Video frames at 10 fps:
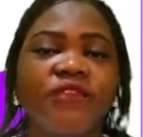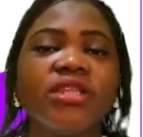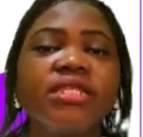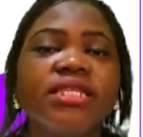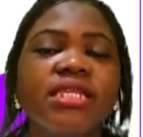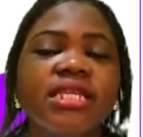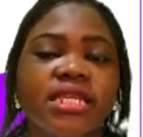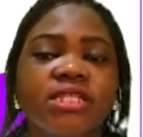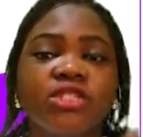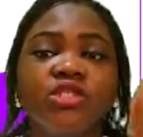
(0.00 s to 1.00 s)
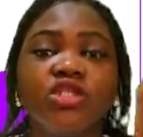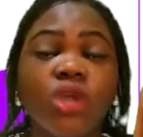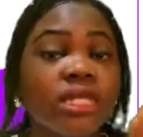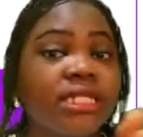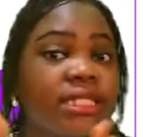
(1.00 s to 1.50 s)
The first thing is you
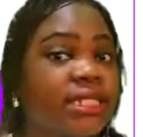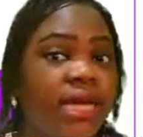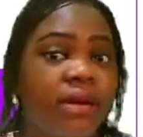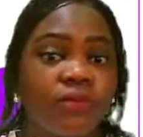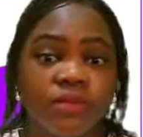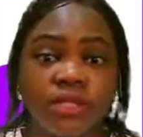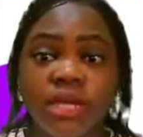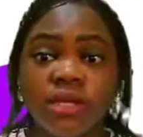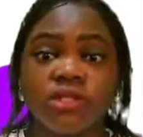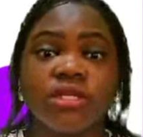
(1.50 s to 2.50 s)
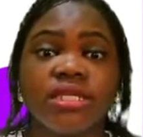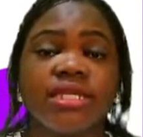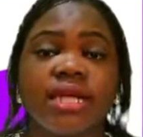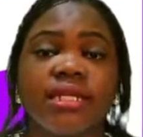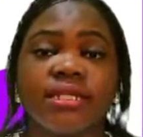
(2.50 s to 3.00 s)
study the samples. So
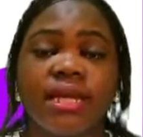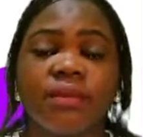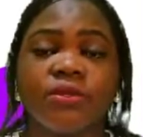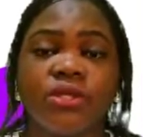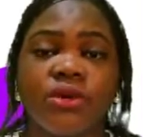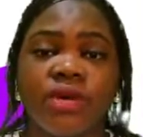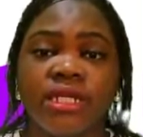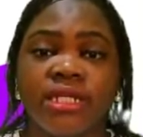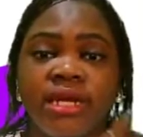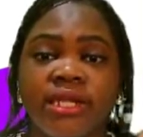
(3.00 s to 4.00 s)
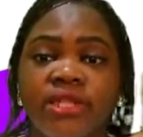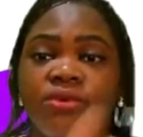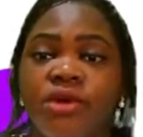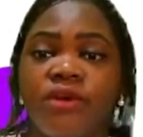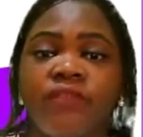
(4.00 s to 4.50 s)
these are the samples already. There are
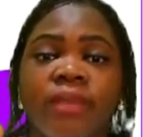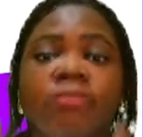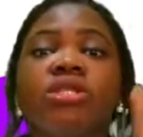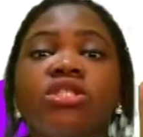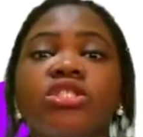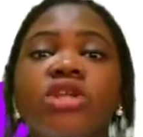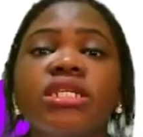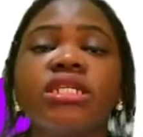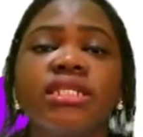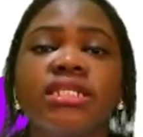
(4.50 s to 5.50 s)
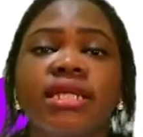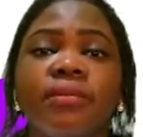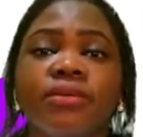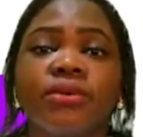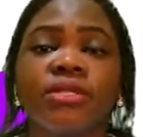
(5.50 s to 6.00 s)
3 of them. Study the
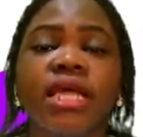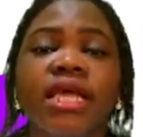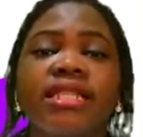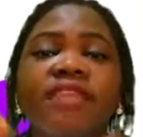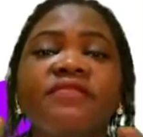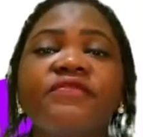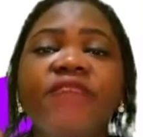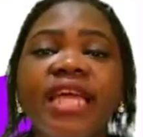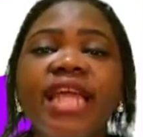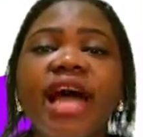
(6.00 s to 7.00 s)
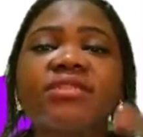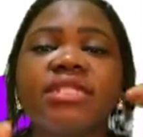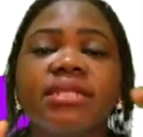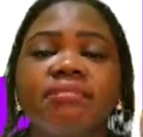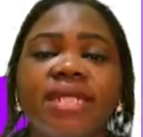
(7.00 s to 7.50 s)
samples. Then find
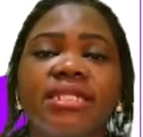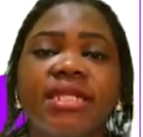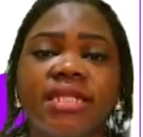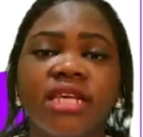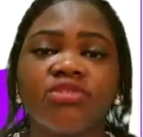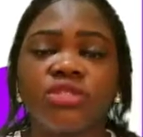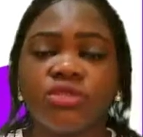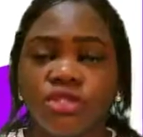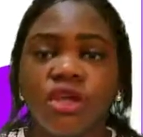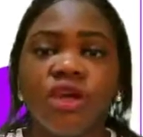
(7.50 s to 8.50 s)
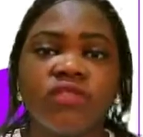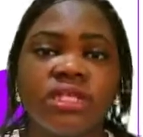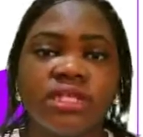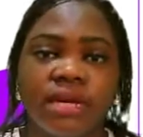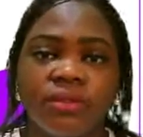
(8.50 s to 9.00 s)
out the math necessary to
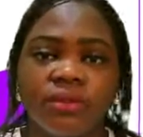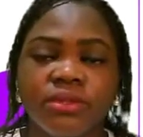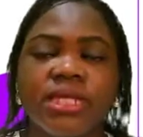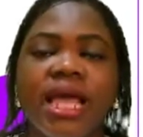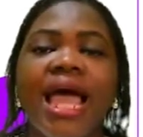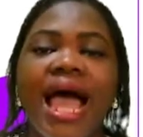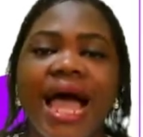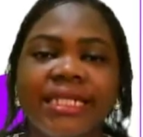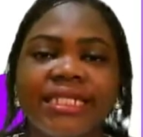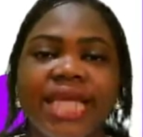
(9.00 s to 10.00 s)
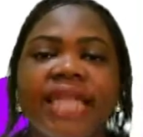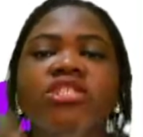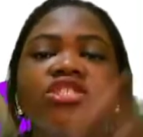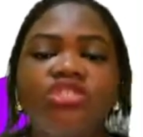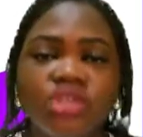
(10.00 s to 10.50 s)
solve the samples. And
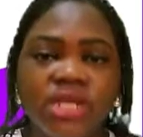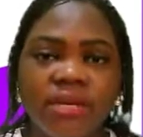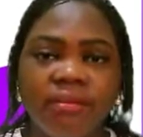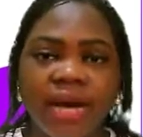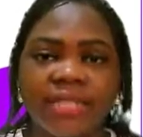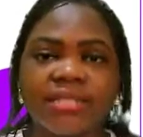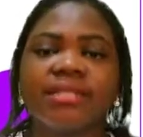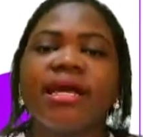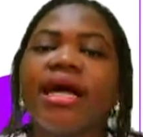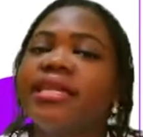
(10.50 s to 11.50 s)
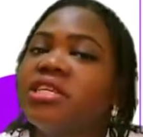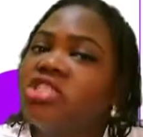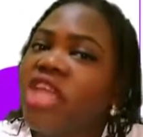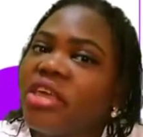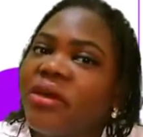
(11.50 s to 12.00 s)
then do the math. And
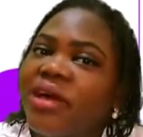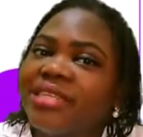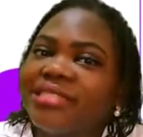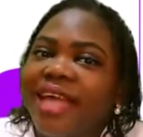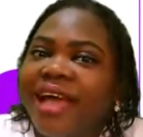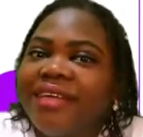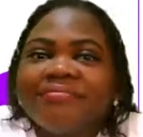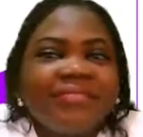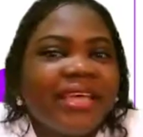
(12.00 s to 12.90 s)
then check your answer.